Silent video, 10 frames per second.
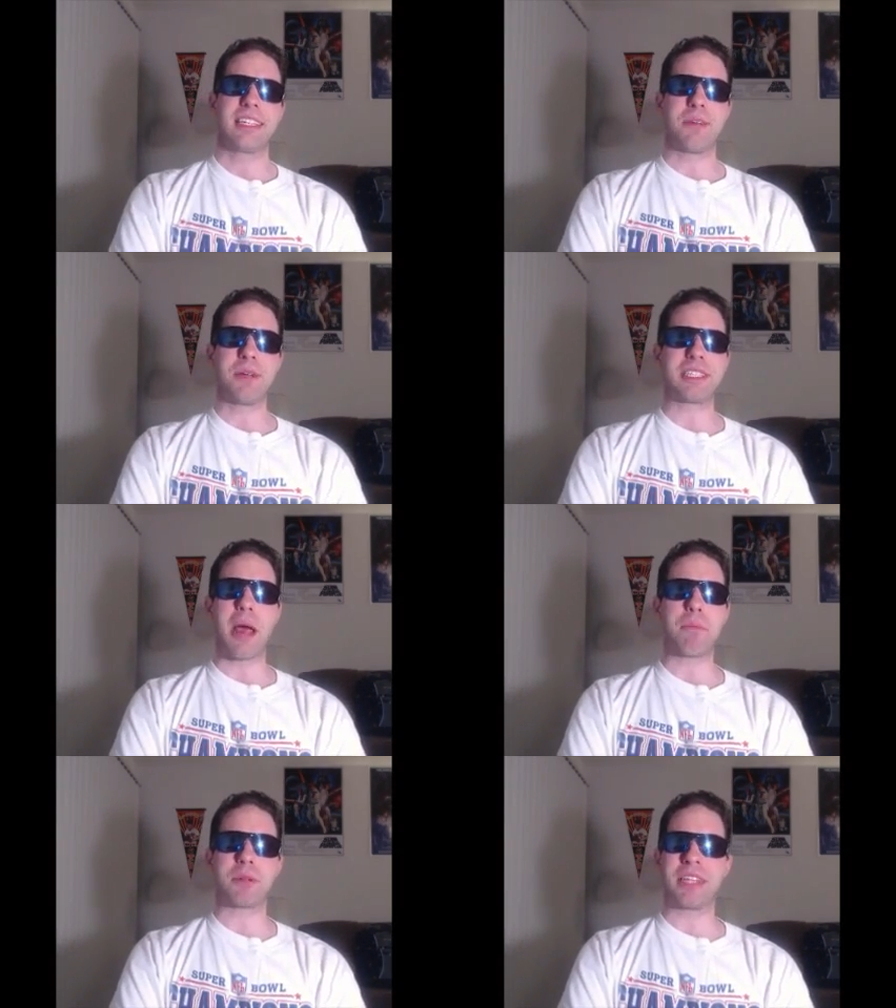can we
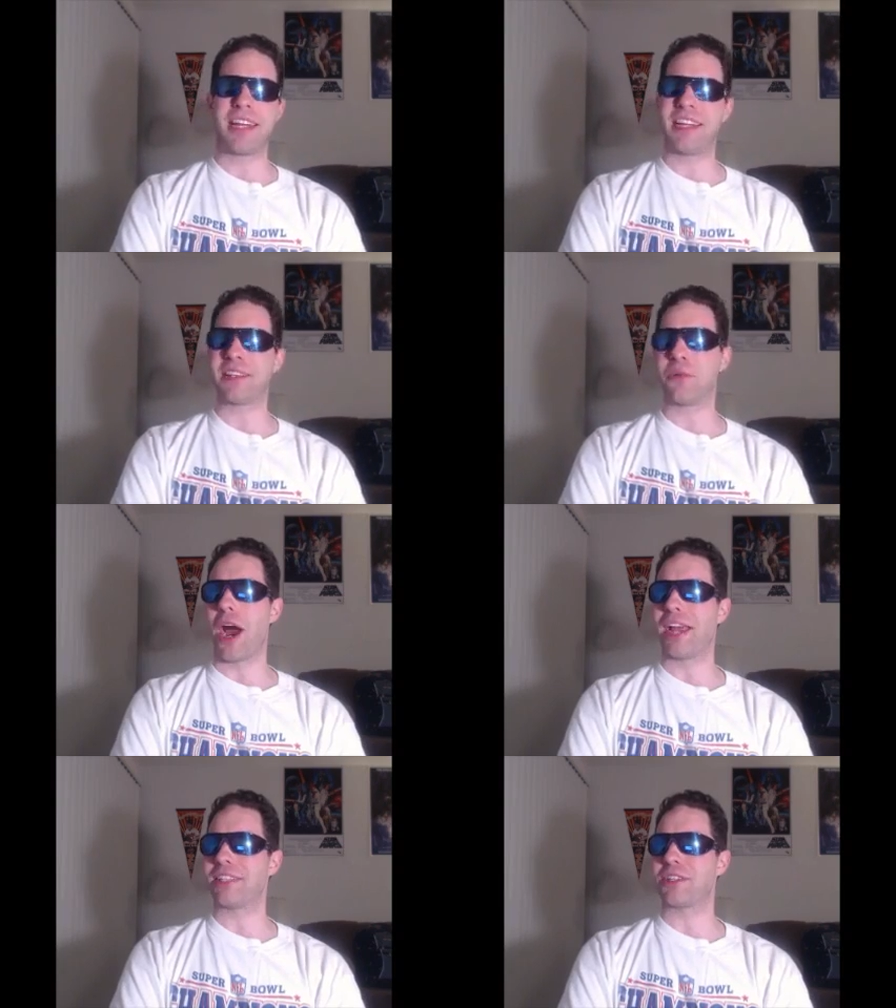stop pretending the
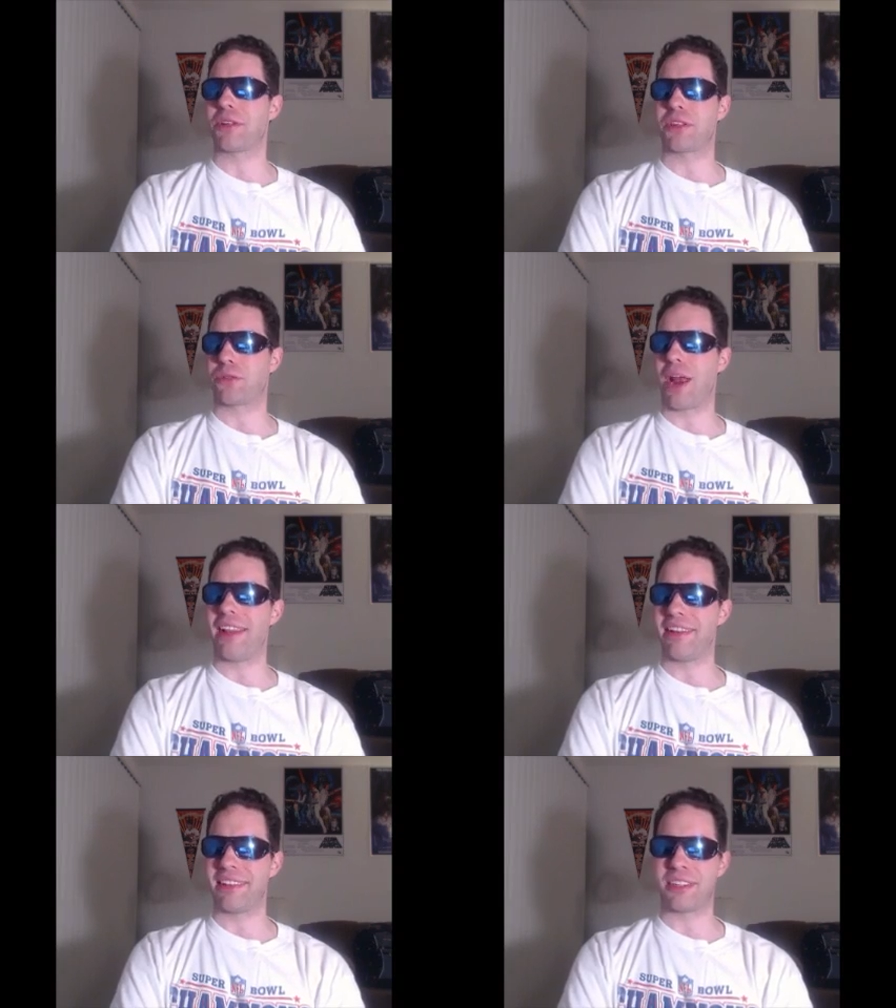Wyatts are a threat?